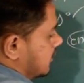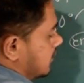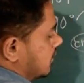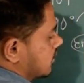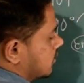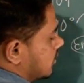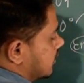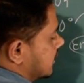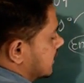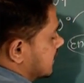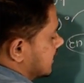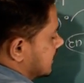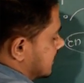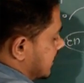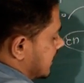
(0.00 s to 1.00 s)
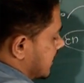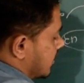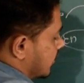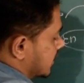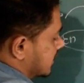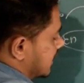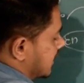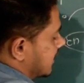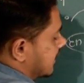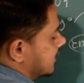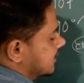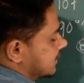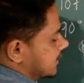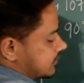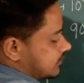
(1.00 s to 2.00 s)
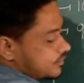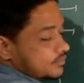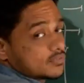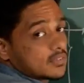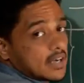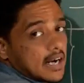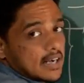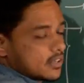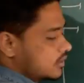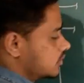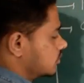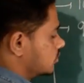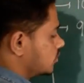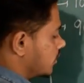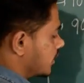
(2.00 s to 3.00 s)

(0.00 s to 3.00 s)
so this is the inversion energy, right? So